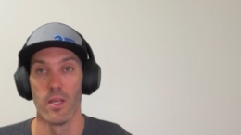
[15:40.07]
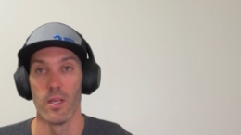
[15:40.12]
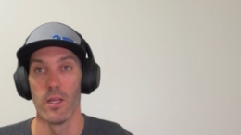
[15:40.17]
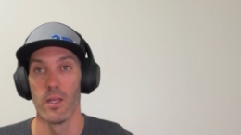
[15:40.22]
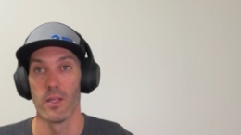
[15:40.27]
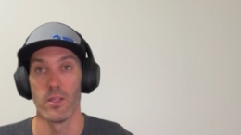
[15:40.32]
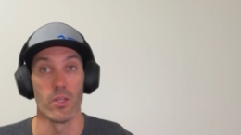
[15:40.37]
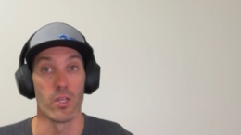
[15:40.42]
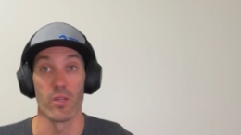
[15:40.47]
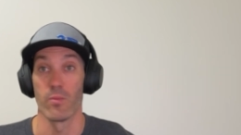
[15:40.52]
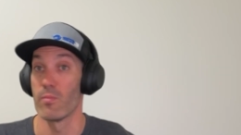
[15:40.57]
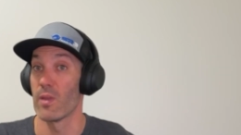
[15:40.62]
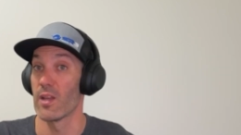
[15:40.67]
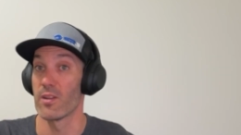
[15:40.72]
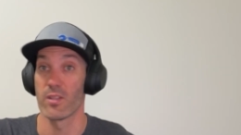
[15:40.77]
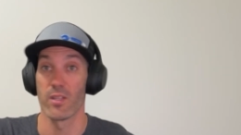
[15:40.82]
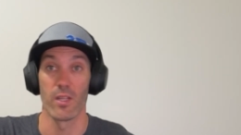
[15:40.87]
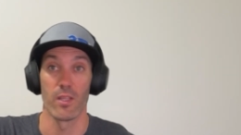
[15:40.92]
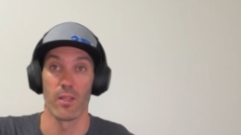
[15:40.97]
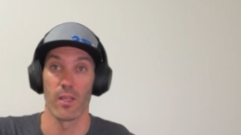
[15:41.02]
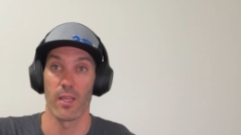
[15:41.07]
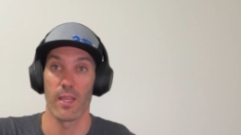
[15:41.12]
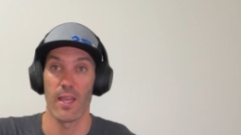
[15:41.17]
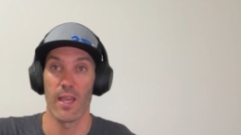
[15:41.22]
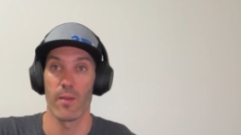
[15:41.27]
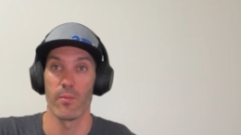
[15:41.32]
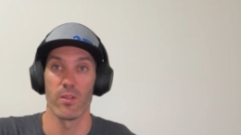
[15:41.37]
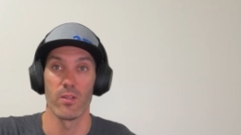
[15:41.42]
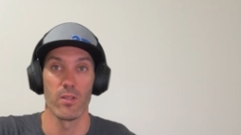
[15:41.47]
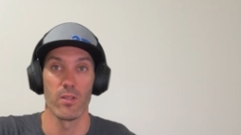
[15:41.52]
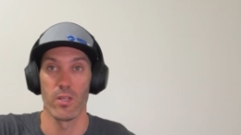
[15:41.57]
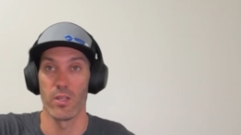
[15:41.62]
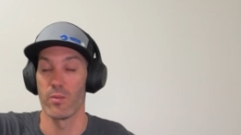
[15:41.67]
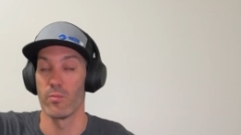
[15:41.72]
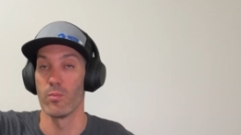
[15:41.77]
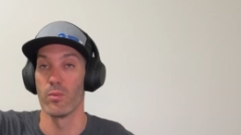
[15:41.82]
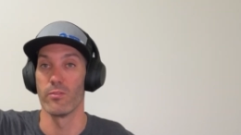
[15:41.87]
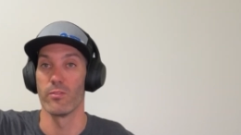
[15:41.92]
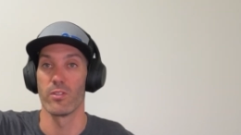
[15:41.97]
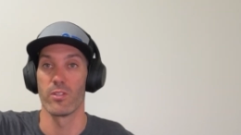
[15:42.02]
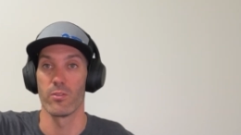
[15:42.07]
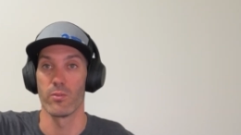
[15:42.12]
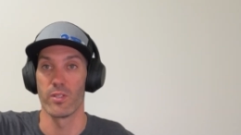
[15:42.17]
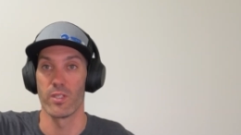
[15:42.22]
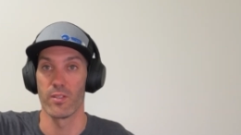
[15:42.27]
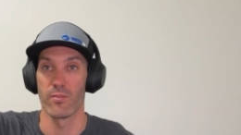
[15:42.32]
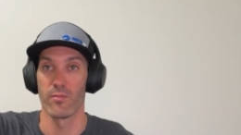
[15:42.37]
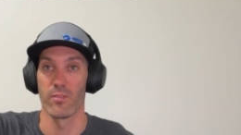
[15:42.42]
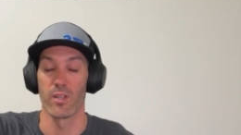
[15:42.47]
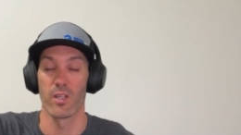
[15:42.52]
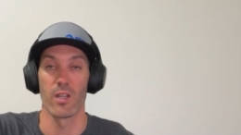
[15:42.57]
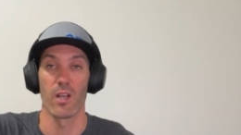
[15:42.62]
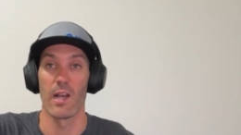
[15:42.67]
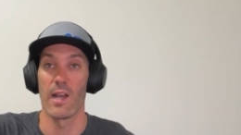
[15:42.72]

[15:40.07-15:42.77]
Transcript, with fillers: You could mount it in the cabin, you could move it to a different guy,